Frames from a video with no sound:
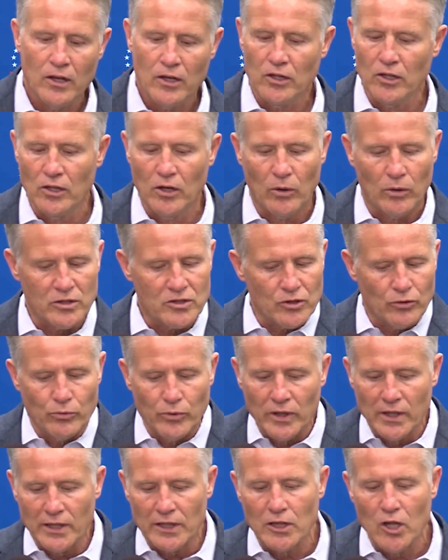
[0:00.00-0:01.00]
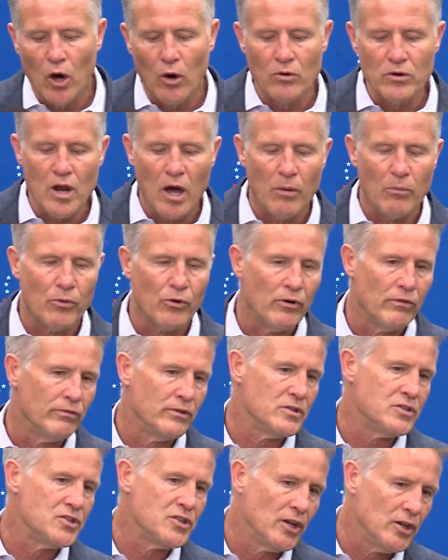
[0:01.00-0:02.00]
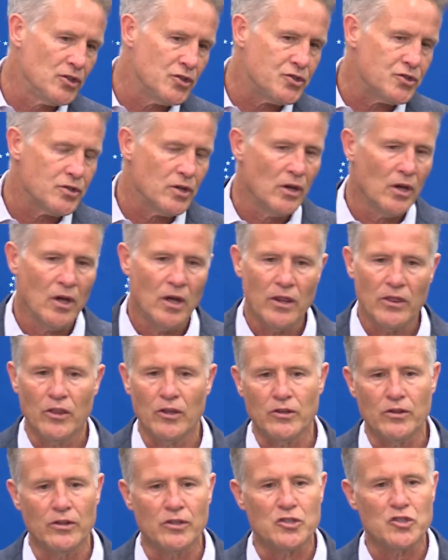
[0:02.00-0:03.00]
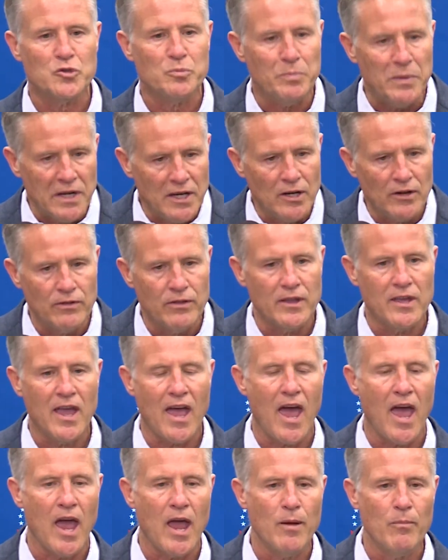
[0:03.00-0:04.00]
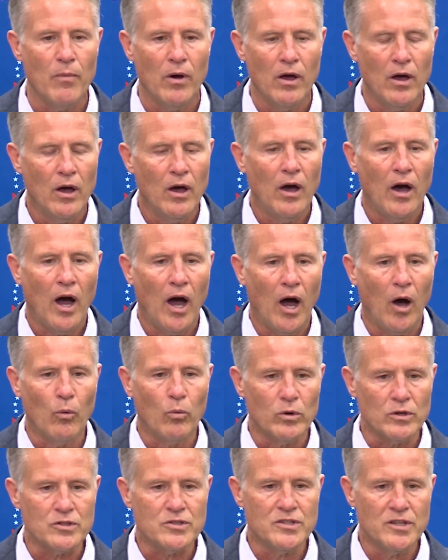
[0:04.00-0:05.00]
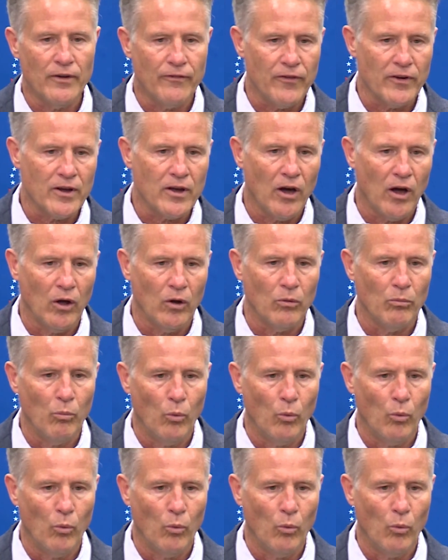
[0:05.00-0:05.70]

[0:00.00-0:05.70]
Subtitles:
You know, it's a really low number of assists. The speed of the game was difficult